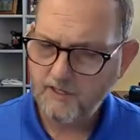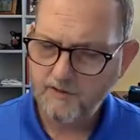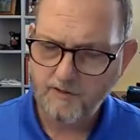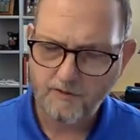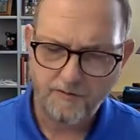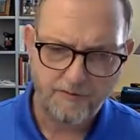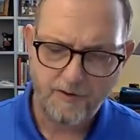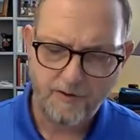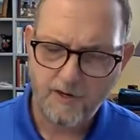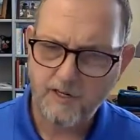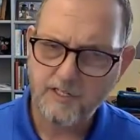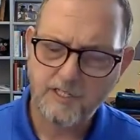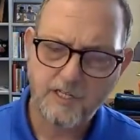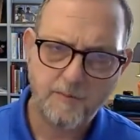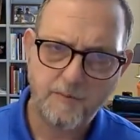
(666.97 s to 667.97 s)
As
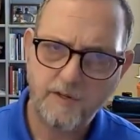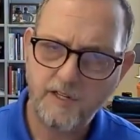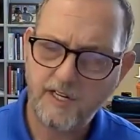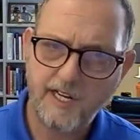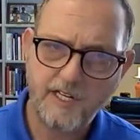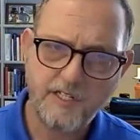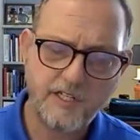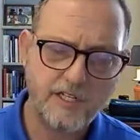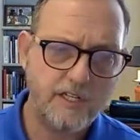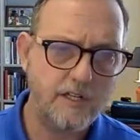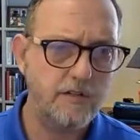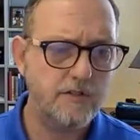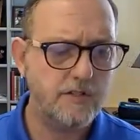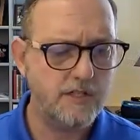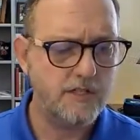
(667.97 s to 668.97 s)
far as communication
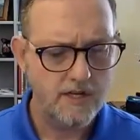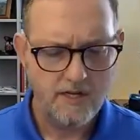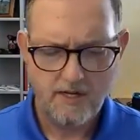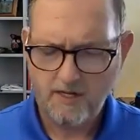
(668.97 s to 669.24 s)
goes,